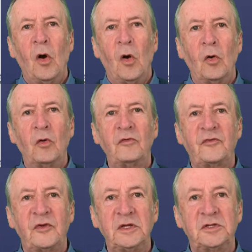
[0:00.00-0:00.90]
all
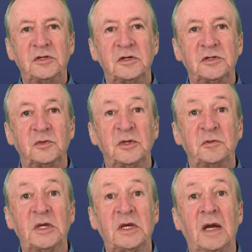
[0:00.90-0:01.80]
features which
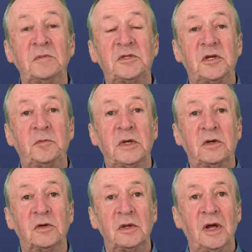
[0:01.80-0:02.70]
became
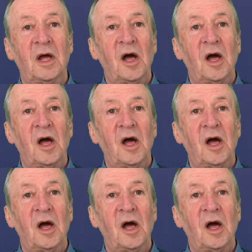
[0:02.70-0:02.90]
typical